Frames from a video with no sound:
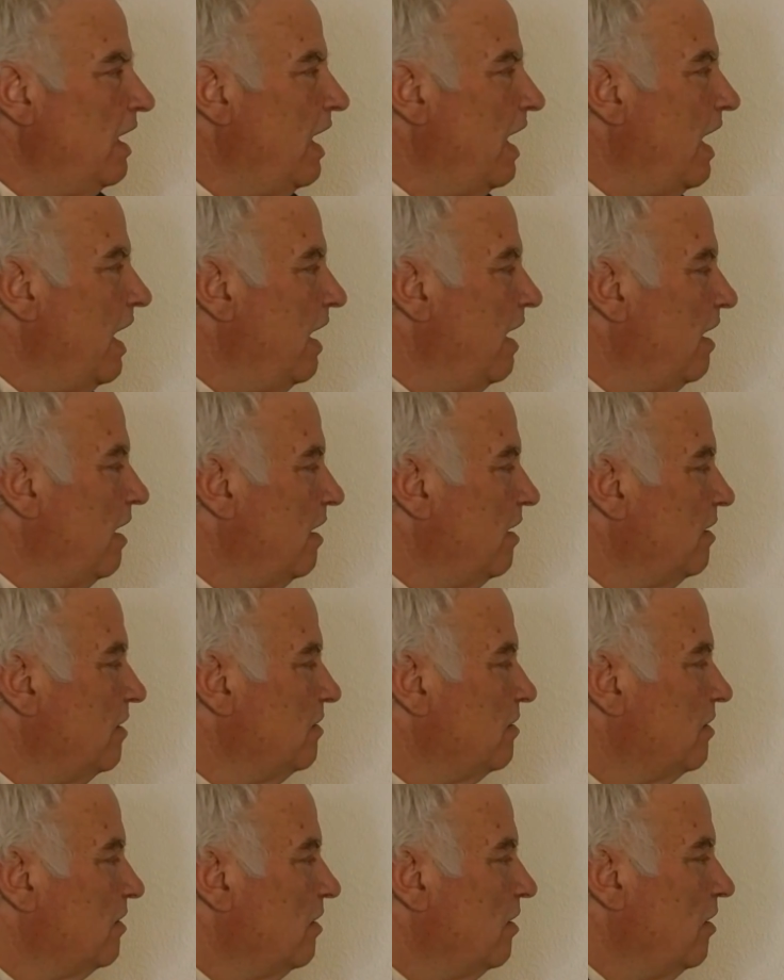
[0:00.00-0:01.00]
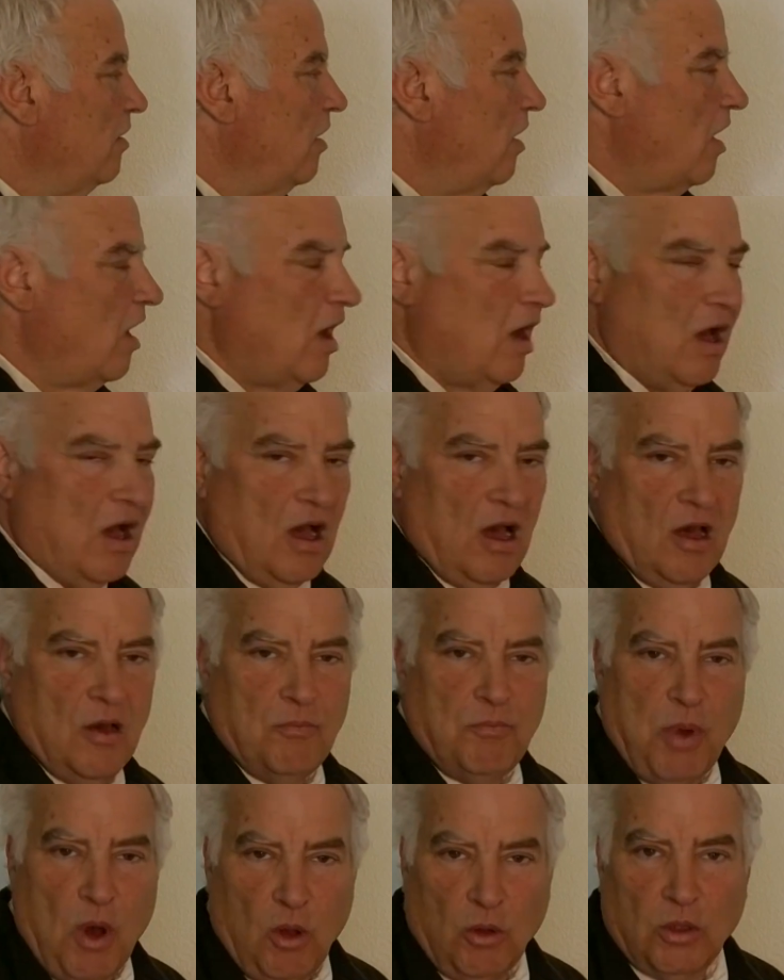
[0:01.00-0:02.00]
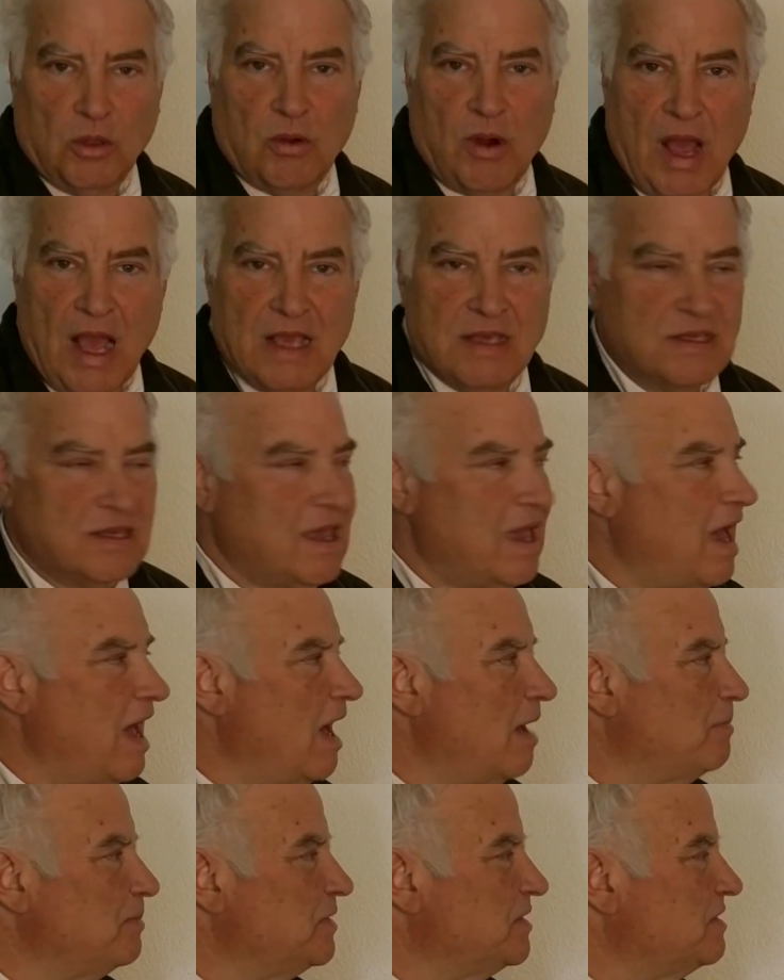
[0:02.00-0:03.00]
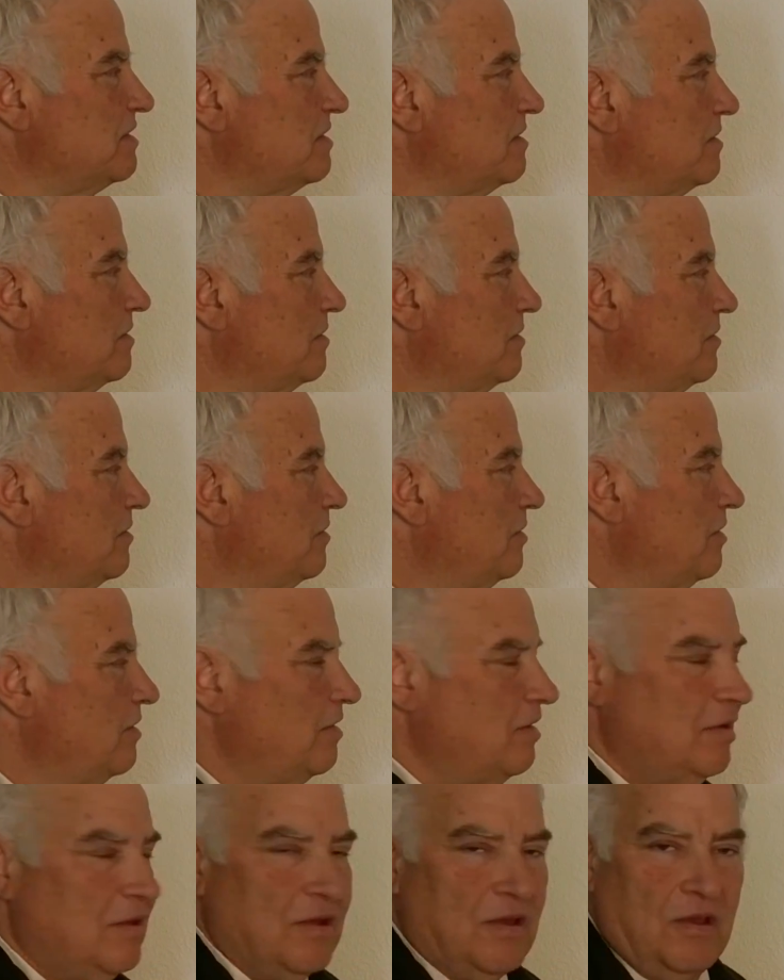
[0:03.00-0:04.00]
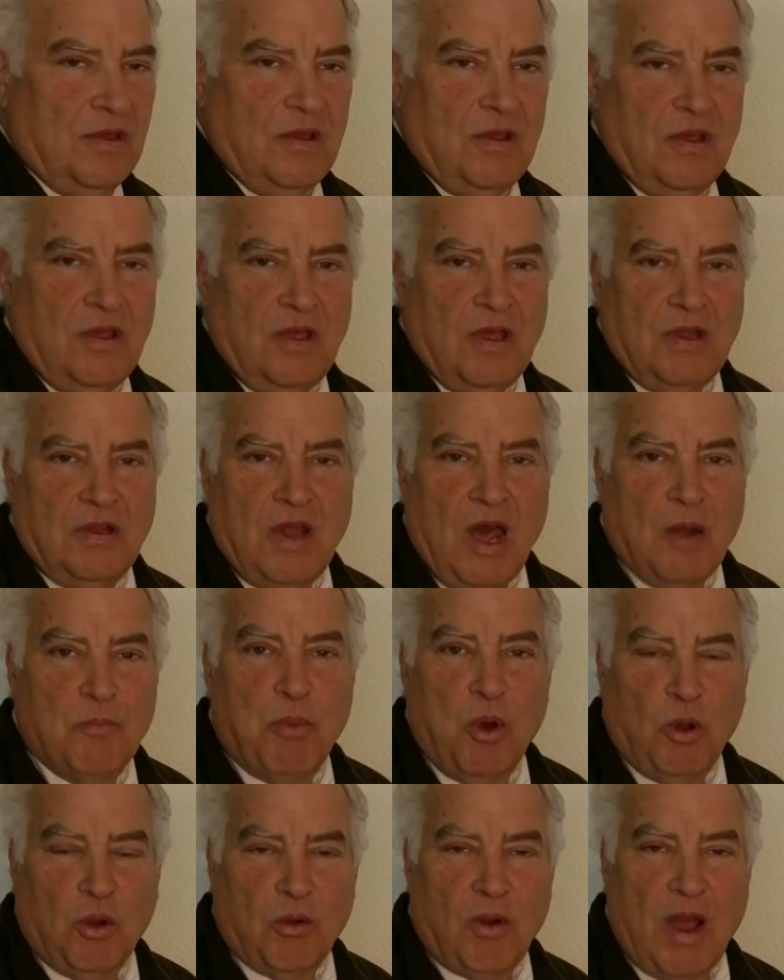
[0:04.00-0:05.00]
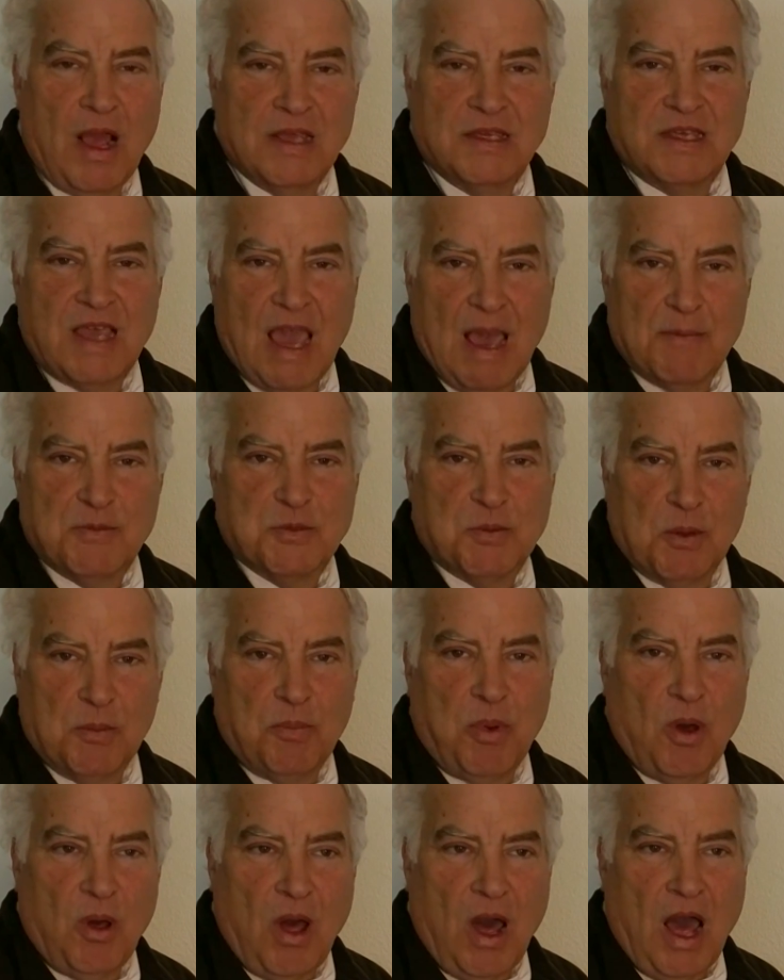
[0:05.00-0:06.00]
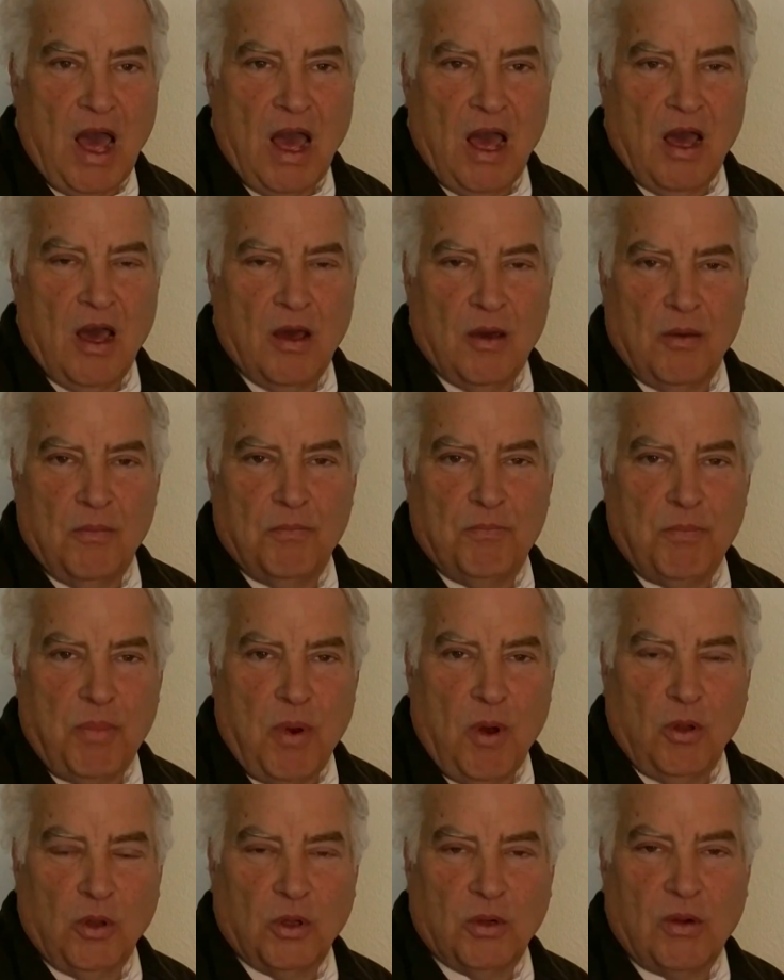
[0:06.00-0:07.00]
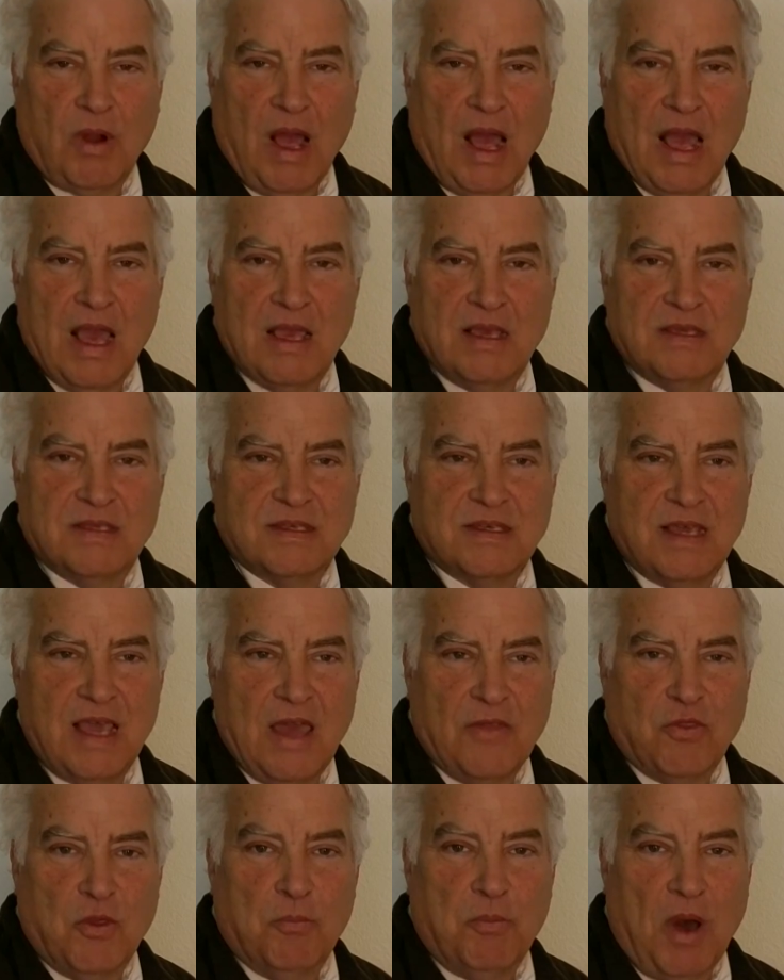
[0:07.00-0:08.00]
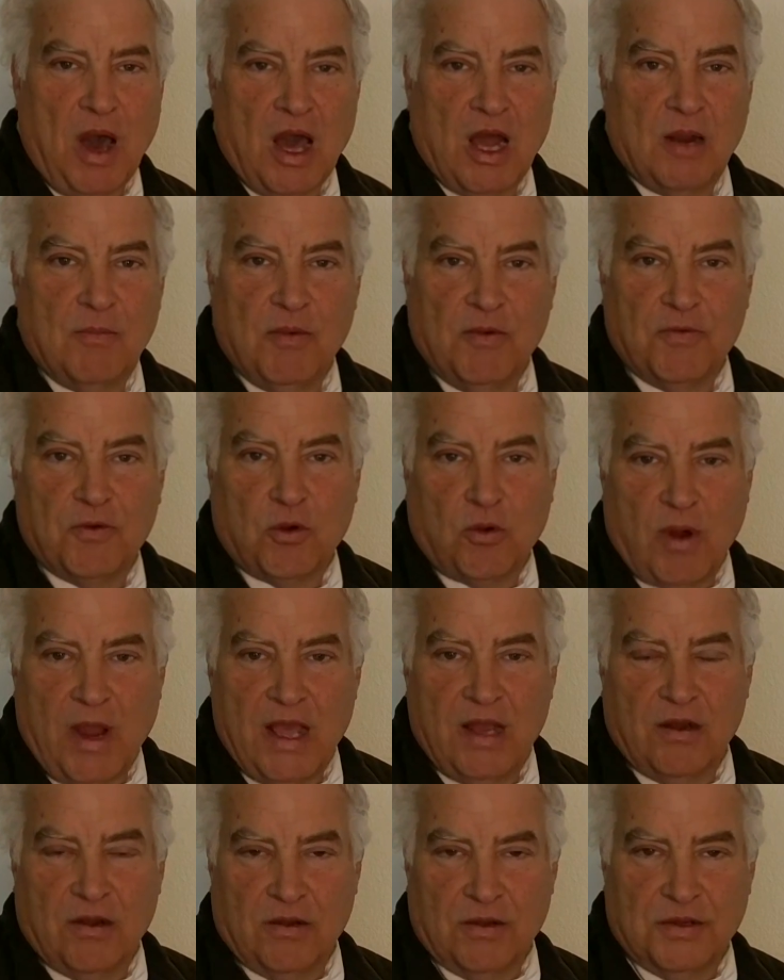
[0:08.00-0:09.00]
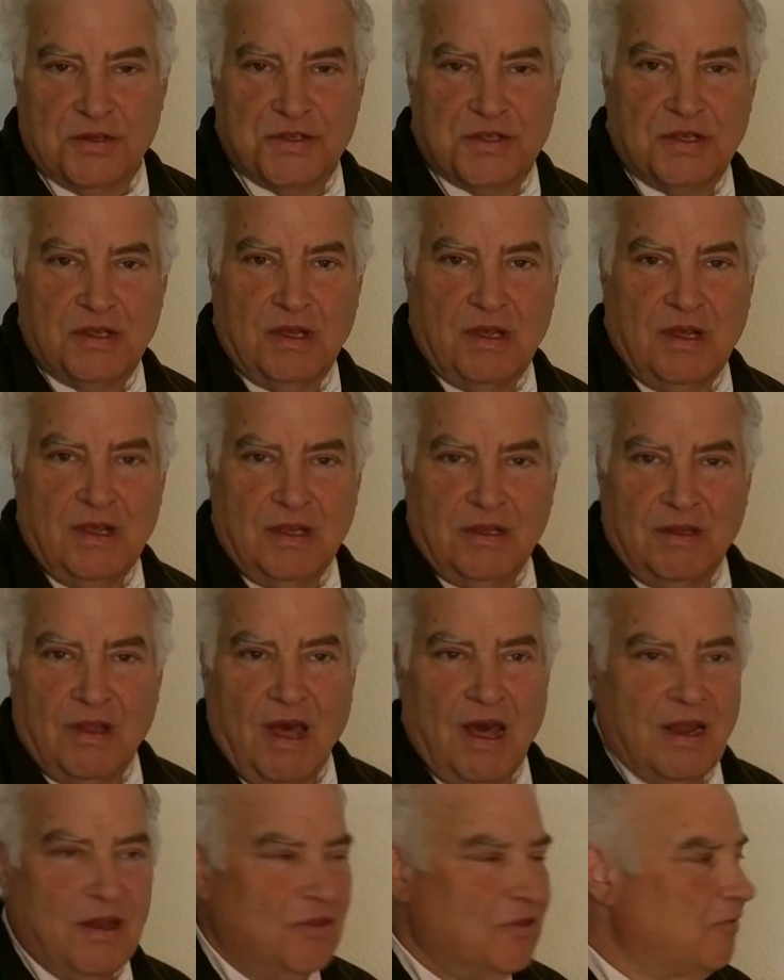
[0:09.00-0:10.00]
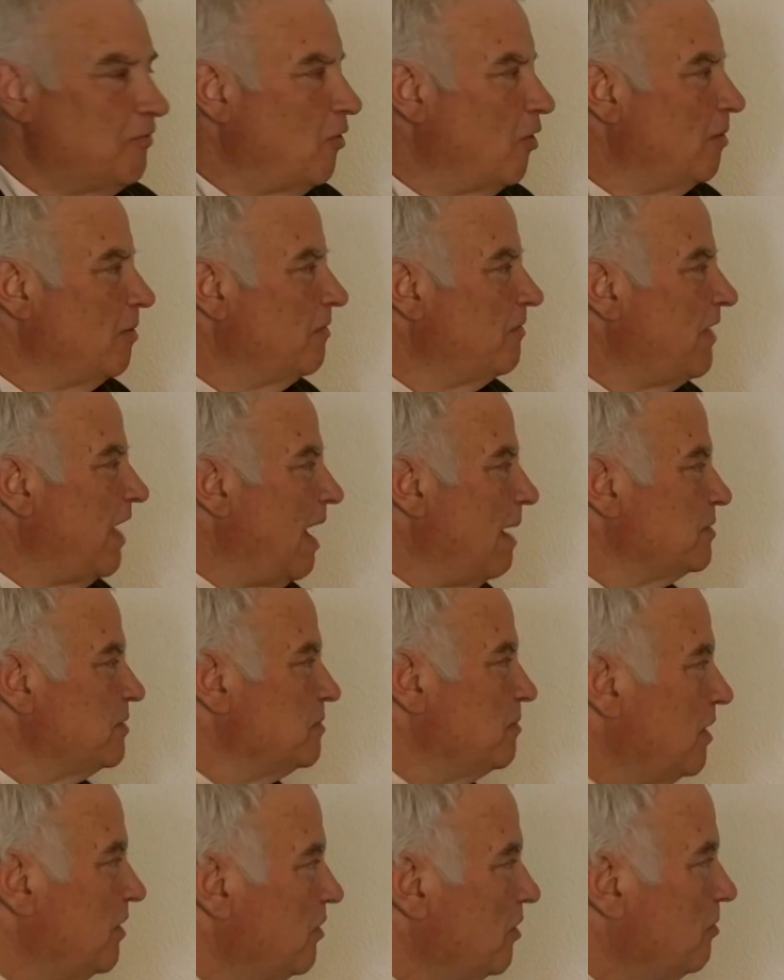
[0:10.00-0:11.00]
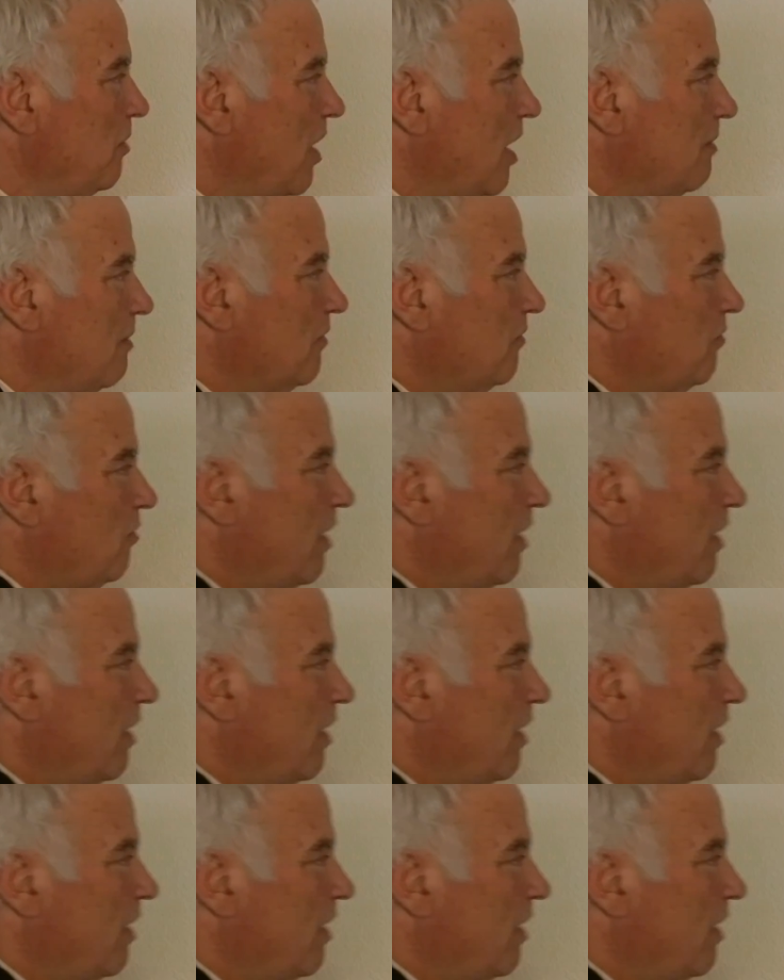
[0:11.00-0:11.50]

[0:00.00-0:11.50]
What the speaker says: and polar ice caps. Not polar ice caps, but polar ice at the bottom of craters. Not in the form of caps, but in the bottom of